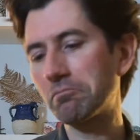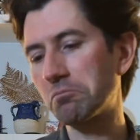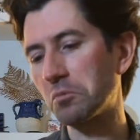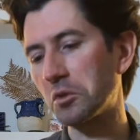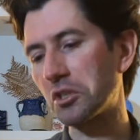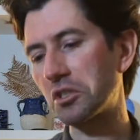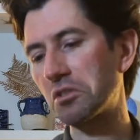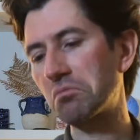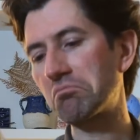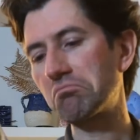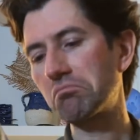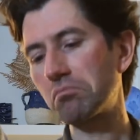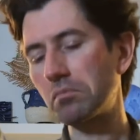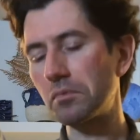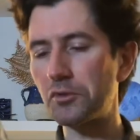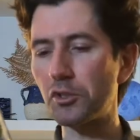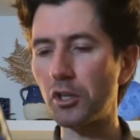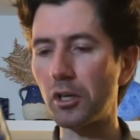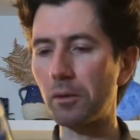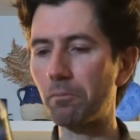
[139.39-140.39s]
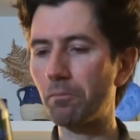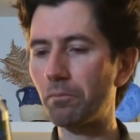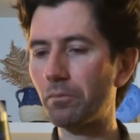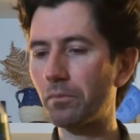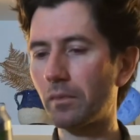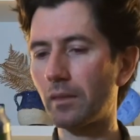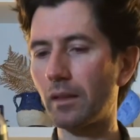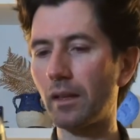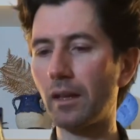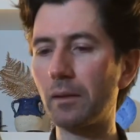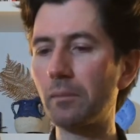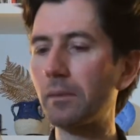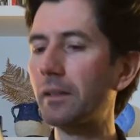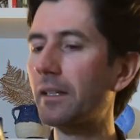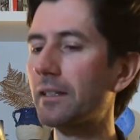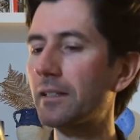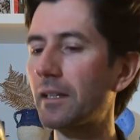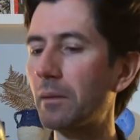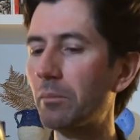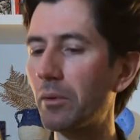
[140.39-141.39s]
which sure, I
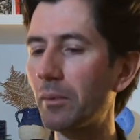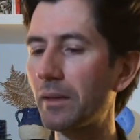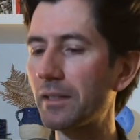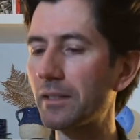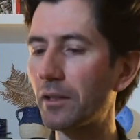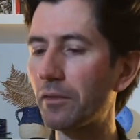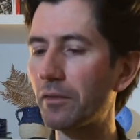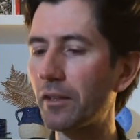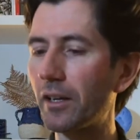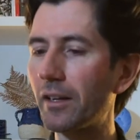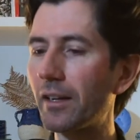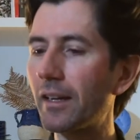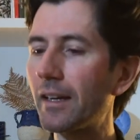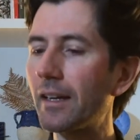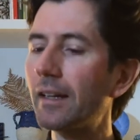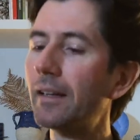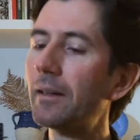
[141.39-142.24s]
guess I put myself there.